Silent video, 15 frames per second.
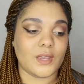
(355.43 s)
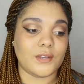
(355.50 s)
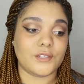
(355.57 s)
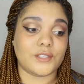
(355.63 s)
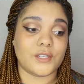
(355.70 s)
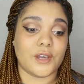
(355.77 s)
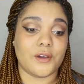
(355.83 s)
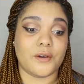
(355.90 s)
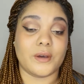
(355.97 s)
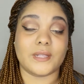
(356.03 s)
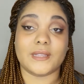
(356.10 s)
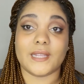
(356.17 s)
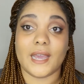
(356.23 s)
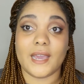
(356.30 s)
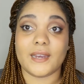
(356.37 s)

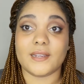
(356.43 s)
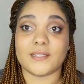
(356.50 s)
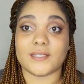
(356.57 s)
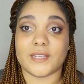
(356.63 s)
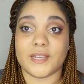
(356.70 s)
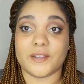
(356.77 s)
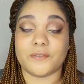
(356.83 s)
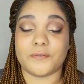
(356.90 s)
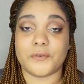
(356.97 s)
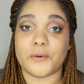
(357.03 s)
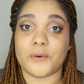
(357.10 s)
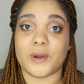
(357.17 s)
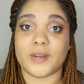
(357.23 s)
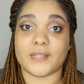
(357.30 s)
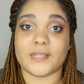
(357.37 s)
So that is it
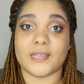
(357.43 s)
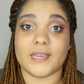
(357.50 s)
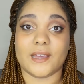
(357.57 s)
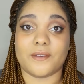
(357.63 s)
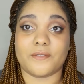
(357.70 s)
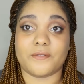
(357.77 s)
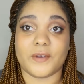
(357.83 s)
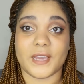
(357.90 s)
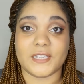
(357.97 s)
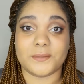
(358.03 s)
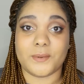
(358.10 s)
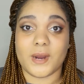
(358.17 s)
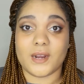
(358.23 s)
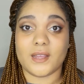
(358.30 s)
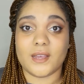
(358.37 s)
for the
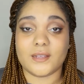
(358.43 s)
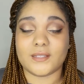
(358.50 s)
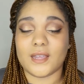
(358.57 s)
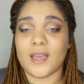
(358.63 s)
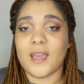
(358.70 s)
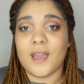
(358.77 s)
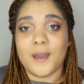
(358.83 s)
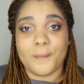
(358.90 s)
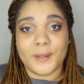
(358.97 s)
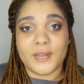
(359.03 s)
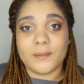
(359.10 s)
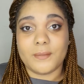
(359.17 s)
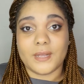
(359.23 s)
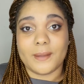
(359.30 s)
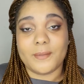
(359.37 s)
face products.
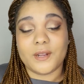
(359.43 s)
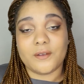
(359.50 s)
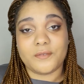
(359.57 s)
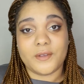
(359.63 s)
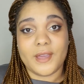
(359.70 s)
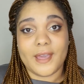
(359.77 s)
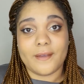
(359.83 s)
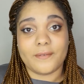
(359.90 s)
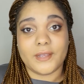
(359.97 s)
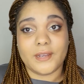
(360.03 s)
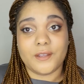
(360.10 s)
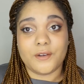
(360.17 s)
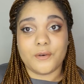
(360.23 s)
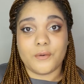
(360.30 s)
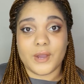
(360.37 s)
Well, let me know if you have
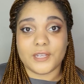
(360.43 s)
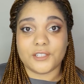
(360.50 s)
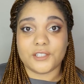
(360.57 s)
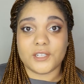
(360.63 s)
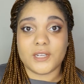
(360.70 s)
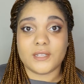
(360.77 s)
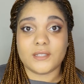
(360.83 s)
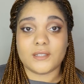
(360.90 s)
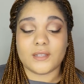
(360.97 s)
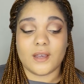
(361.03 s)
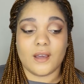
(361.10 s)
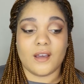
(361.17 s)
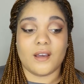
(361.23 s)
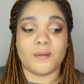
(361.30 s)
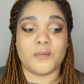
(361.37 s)
any questions
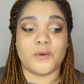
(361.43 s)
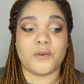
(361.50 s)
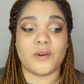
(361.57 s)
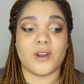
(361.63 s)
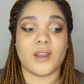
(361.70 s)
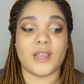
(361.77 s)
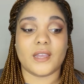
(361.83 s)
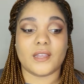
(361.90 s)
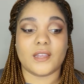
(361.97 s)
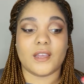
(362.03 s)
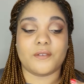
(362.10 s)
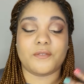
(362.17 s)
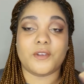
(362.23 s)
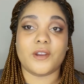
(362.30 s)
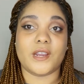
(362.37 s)
or
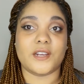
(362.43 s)
if you're